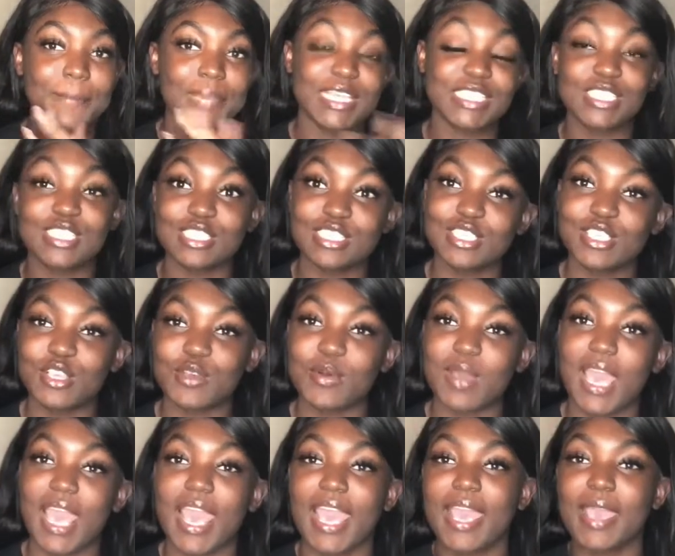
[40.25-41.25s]
business Q
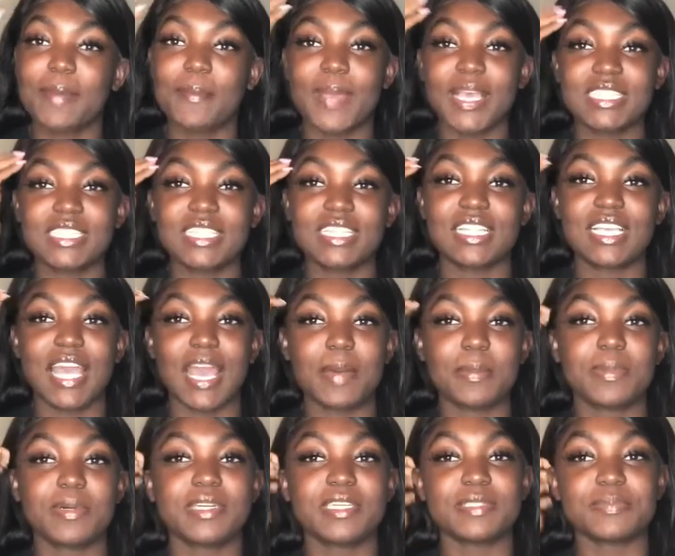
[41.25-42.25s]
and A. Basically, I
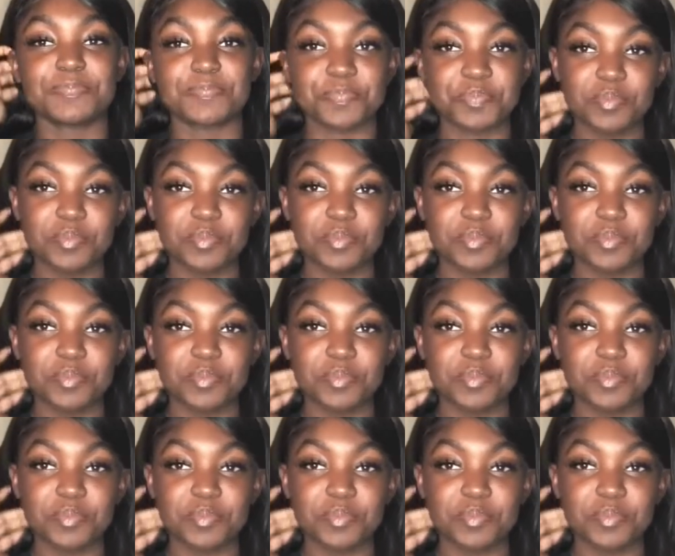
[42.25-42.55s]
put